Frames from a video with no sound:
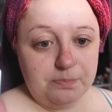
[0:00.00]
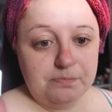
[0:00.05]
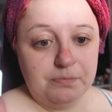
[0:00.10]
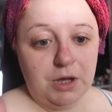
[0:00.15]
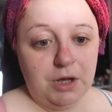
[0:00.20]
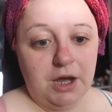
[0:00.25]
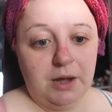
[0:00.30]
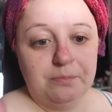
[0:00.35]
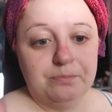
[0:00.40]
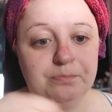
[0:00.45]

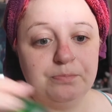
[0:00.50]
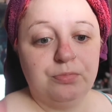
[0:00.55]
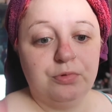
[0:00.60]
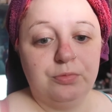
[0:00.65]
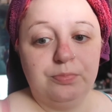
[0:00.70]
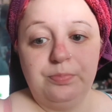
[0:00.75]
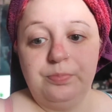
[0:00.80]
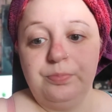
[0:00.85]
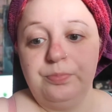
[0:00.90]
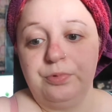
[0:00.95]
um,
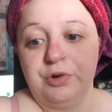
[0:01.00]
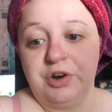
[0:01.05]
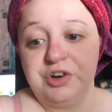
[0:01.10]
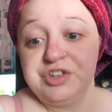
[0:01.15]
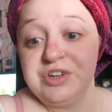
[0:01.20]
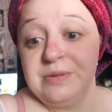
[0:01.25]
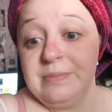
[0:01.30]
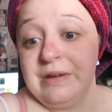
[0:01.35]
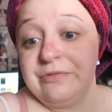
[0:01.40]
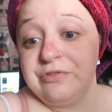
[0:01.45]

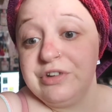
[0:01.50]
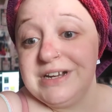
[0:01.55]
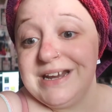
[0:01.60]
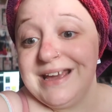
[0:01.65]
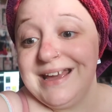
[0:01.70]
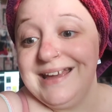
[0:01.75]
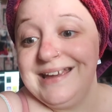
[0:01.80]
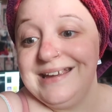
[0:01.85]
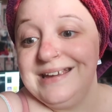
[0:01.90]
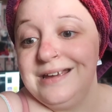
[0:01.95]
brush him every
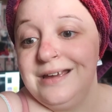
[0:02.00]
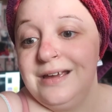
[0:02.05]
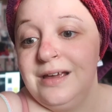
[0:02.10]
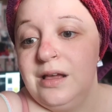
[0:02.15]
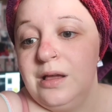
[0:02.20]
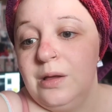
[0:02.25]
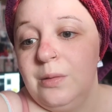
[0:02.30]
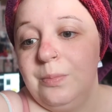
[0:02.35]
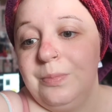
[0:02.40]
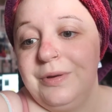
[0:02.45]
day
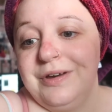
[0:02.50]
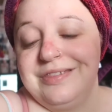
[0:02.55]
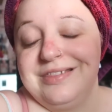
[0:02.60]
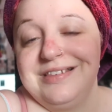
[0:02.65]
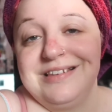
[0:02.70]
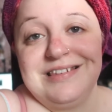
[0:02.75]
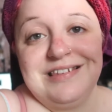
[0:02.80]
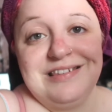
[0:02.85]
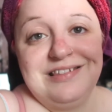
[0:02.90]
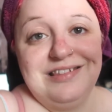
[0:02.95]
but
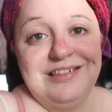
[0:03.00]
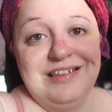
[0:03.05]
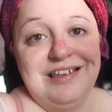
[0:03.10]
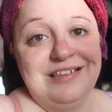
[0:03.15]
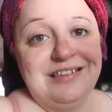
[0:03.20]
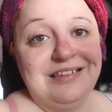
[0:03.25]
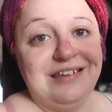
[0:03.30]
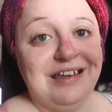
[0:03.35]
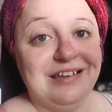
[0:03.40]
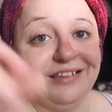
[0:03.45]
this is
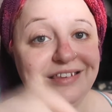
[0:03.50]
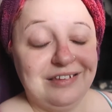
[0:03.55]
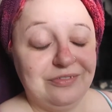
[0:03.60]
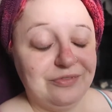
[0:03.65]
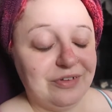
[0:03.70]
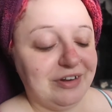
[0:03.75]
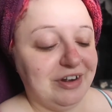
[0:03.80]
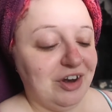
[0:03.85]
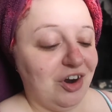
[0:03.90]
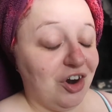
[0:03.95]
this is this
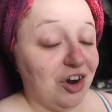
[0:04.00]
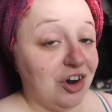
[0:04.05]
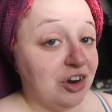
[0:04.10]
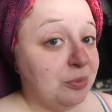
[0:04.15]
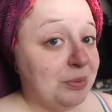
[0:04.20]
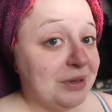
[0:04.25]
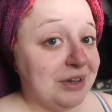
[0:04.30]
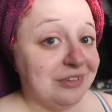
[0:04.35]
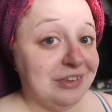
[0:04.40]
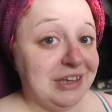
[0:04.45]
very
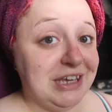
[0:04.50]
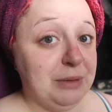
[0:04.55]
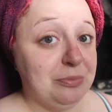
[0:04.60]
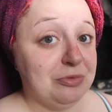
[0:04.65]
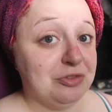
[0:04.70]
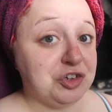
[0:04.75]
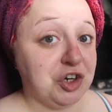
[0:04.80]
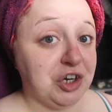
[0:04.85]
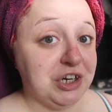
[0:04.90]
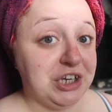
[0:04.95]
hard because he
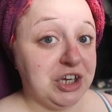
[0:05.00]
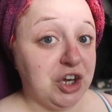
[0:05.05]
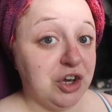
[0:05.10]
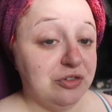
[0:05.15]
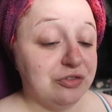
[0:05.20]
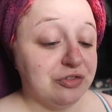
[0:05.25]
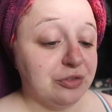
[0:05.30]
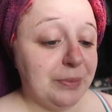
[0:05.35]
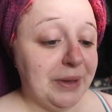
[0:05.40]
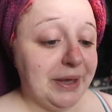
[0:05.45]
keeps trying to
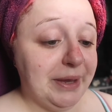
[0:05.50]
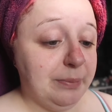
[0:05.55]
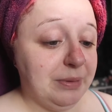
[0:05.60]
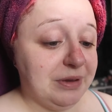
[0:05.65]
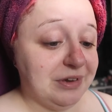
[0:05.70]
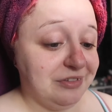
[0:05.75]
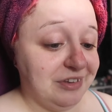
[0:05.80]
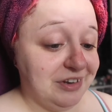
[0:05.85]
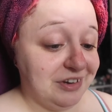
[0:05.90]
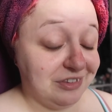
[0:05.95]
go for me
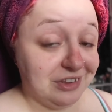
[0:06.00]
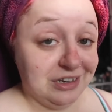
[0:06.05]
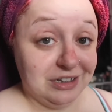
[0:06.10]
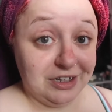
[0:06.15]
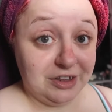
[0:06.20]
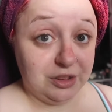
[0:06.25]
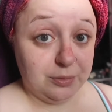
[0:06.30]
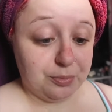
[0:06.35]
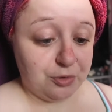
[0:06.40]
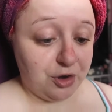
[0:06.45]
because he doesn't
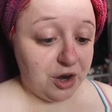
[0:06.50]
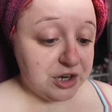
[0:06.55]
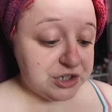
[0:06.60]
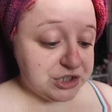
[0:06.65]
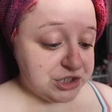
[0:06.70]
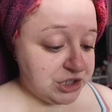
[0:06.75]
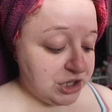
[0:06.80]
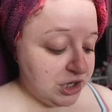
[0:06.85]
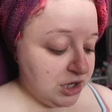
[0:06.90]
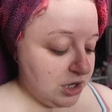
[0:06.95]
like the
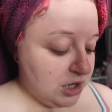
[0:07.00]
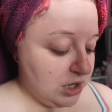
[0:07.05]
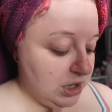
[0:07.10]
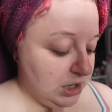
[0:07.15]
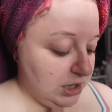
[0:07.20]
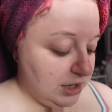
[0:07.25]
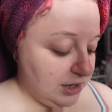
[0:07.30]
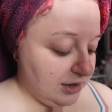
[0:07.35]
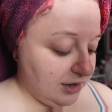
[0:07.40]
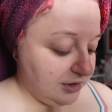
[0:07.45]
brush
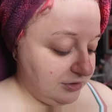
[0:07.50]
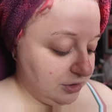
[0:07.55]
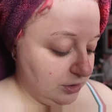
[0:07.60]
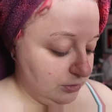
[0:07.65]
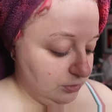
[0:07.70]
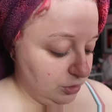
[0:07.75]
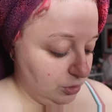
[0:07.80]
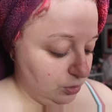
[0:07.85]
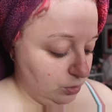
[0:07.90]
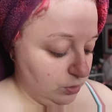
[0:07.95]
I
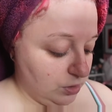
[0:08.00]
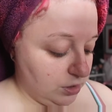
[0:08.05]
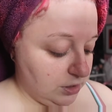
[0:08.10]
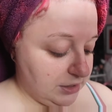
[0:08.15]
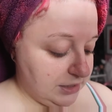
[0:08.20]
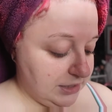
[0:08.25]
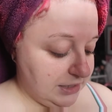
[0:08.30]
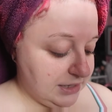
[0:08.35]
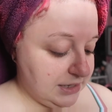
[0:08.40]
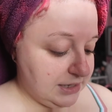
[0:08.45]
don't know
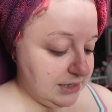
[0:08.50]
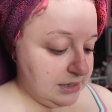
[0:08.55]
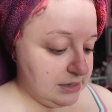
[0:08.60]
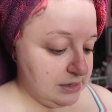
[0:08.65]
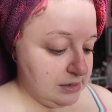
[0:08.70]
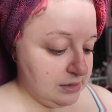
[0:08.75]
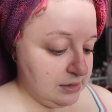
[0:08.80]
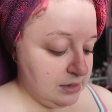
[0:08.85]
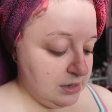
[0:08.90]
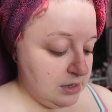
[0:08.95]
why
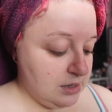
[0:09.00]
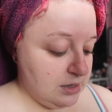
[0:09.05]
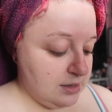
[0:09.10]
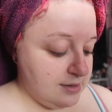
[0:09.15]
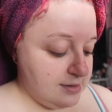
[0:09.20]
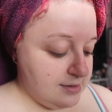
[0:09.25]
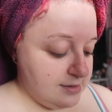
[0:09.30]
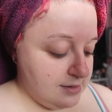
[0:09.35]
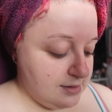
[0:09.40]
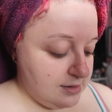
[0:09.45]

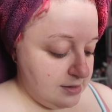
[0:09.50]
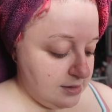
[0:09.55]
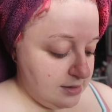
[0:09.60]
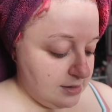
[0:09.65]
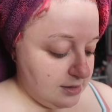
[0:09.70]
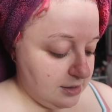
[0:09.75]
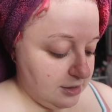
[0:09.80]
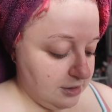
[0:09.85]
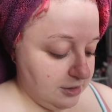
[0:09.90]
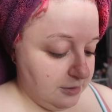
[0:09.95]

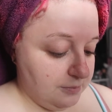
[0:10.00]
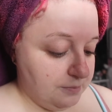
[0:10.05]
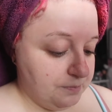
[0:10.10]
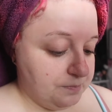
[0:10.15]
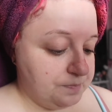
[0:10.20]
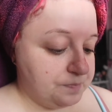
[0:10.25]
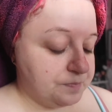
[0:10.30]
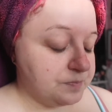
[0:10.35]
um,